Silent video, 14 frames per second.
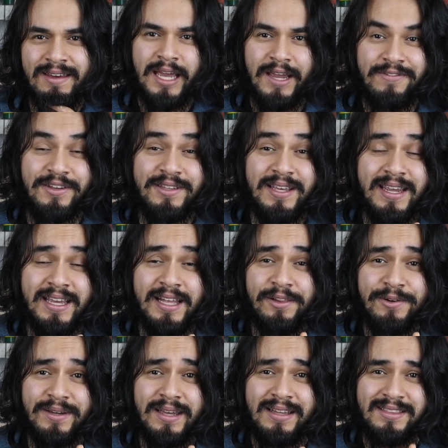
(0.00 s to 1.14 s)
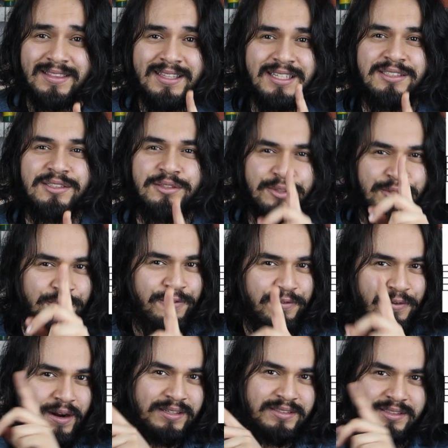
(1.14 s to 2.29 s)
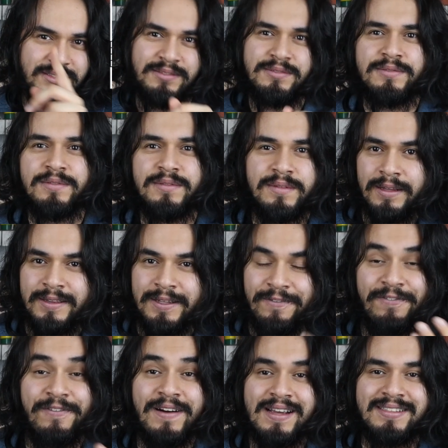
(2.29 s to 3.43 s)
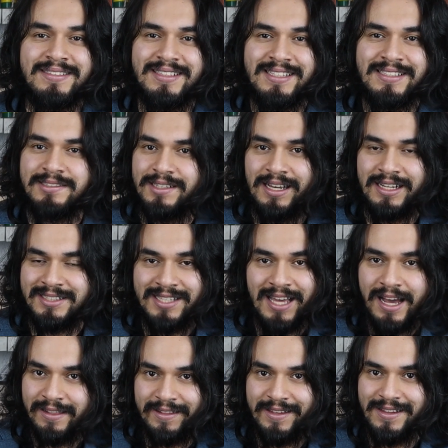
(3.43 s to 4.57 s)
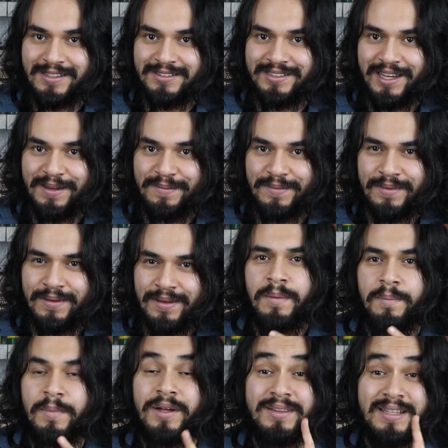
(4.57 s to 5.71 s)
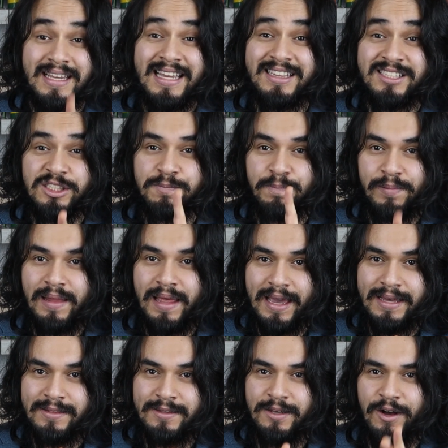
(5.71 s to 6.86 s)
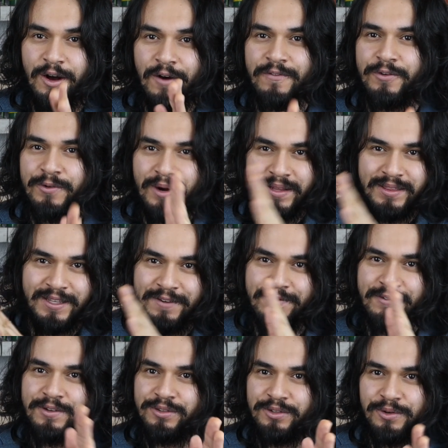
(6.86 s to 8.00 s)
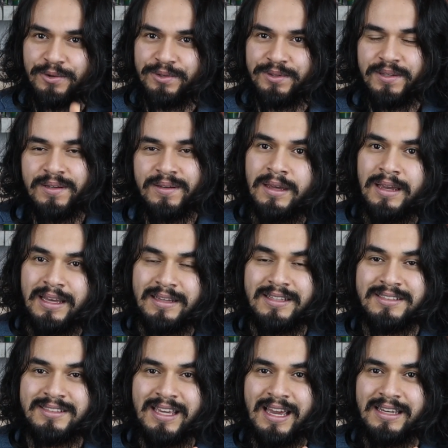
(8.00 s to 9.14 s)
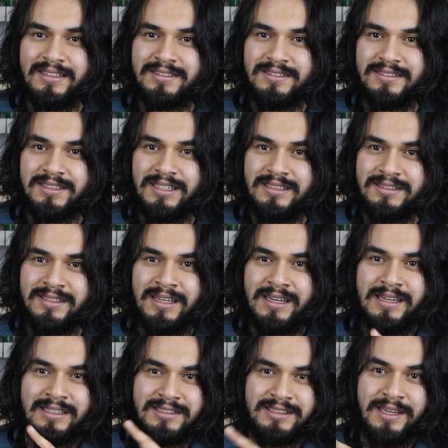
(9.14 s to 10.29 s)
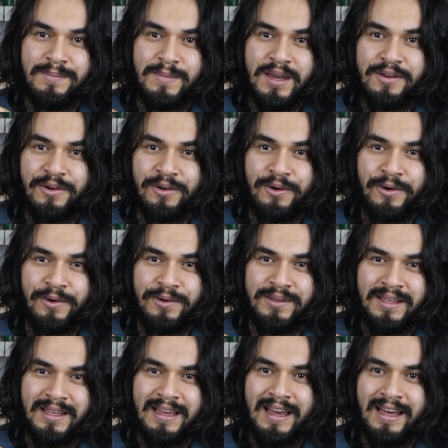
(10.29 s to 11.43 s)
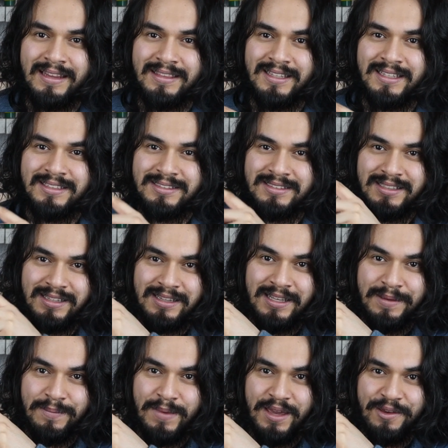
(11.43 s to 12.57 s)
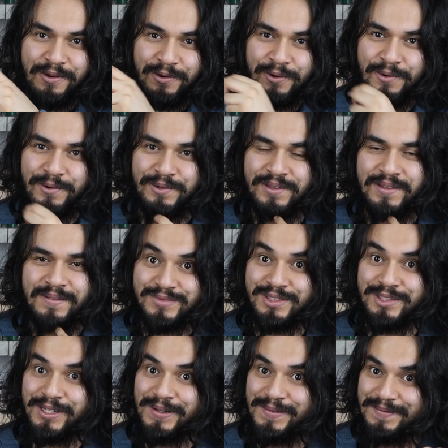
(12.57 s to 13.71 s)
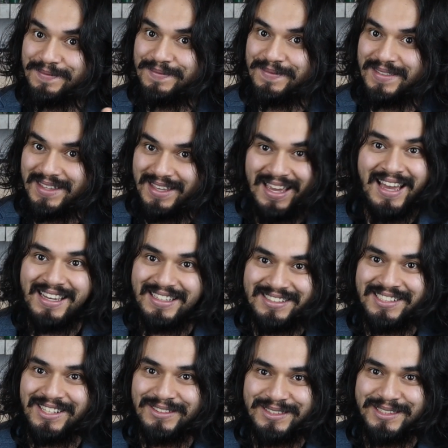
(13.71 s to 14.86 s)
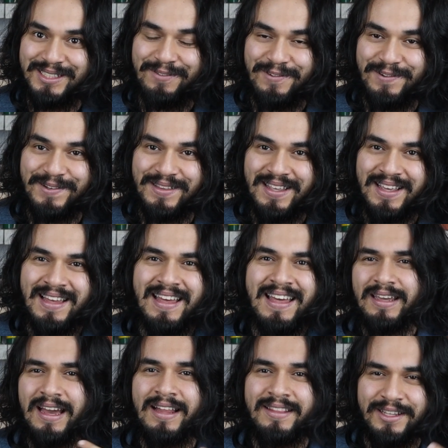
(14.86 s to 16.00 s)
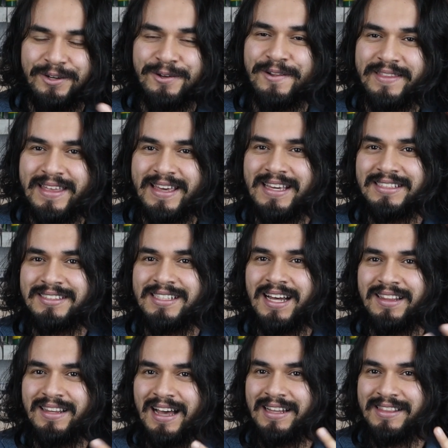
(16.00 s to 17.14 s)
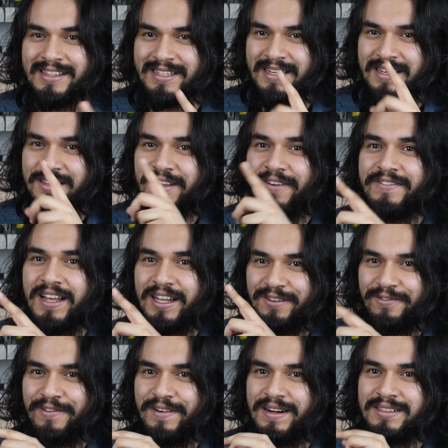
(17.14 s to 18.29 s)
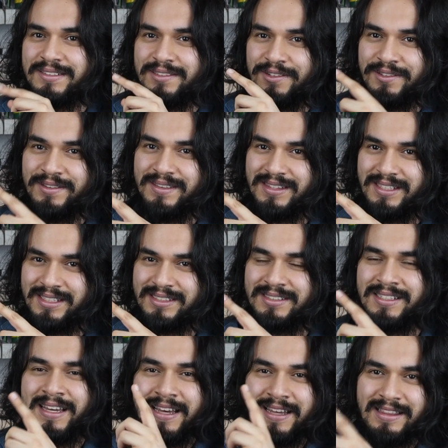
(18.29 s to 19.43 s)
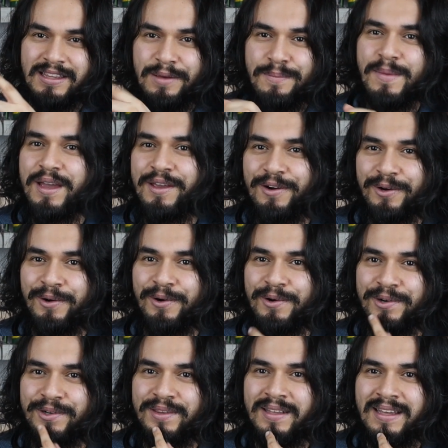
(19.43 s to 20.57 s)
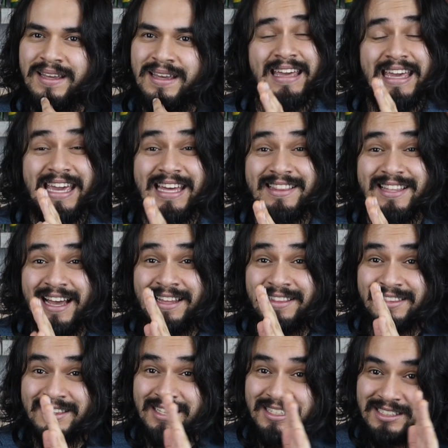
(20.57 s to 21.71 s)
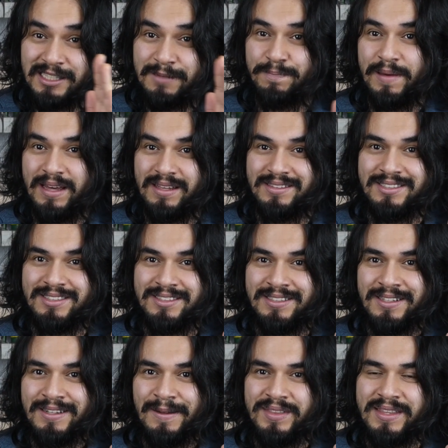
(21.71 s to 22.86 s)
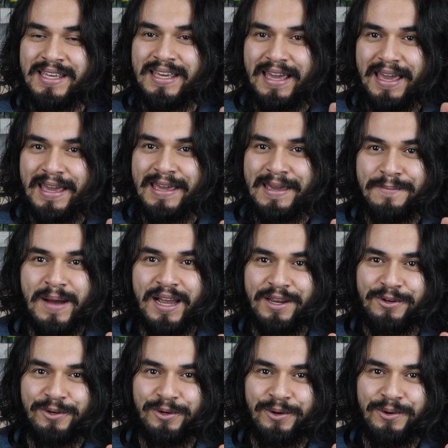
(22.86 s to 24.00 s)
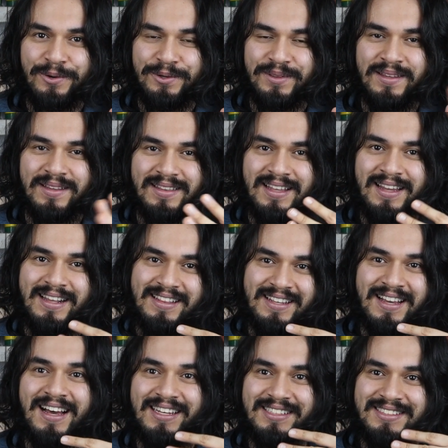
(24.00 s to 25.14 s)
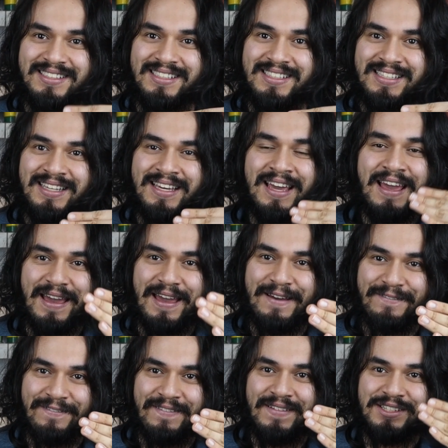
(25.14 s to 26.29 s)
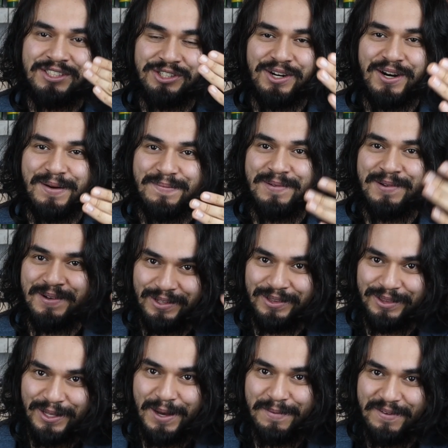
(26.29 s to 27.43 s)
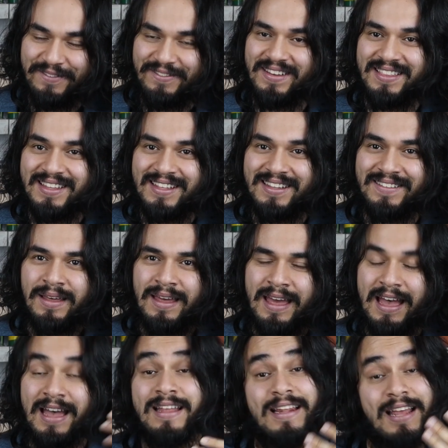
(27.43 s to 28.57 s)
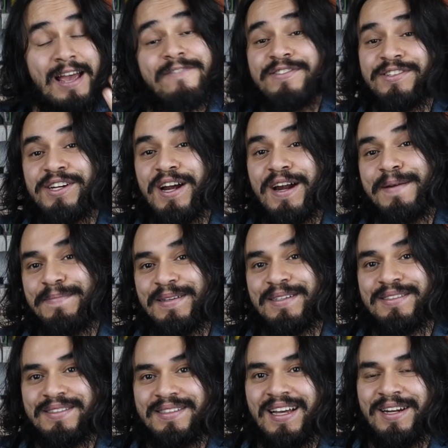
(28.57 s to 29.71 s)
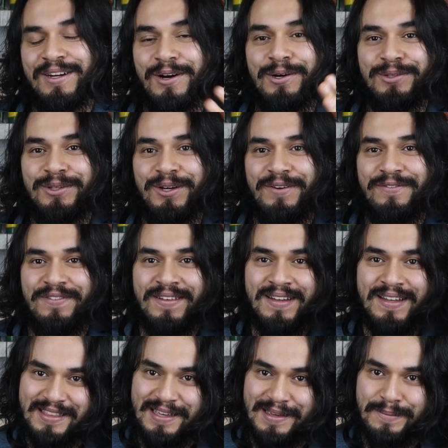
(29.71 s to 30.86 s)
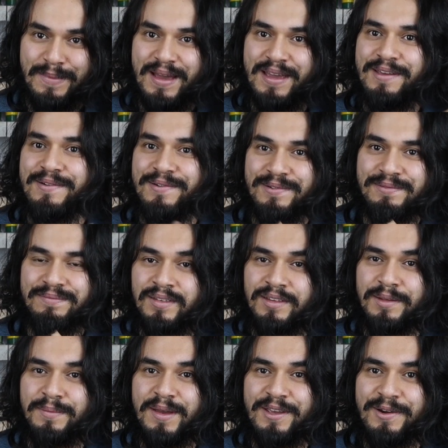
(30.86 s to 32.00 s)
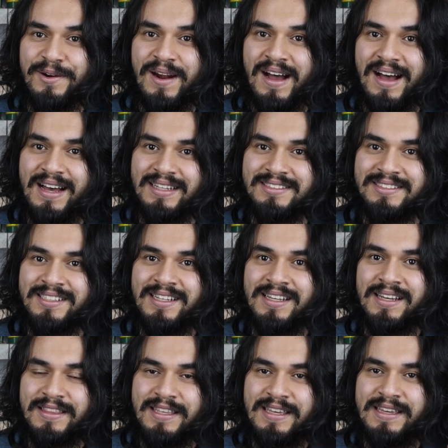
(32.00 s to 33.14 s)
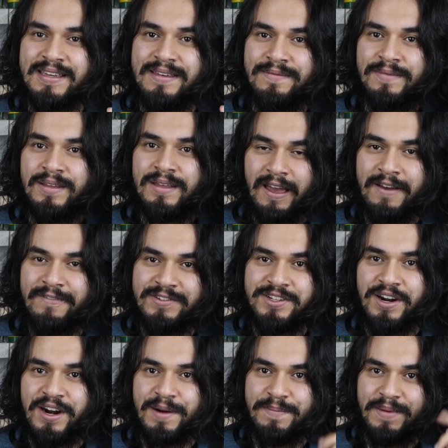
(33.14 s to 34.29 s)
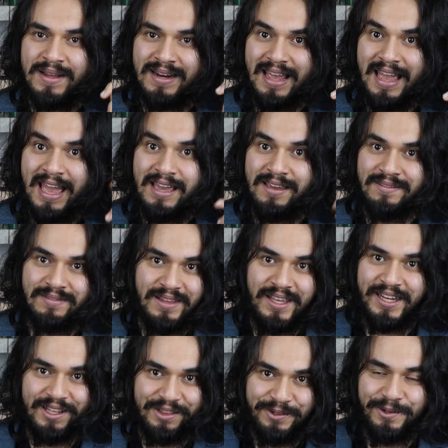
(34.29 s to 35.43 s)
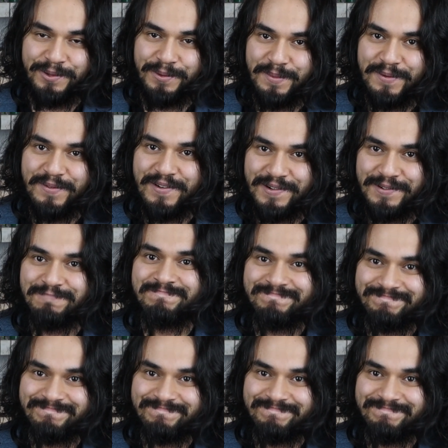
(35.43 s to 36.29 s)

If you take a look at these two phrases, the phrase is exactly the same, but it's played over a different chord. In this case, this C major chord and this D major chord. So yeah, it sounds different. And the cool thing is that at the end of that phrase on this D major chord, it anticipates the A minor chord that it has the F sharp on top of it. And F sharp is a note of D major. D major has D, F sharp, and A, like I told you before.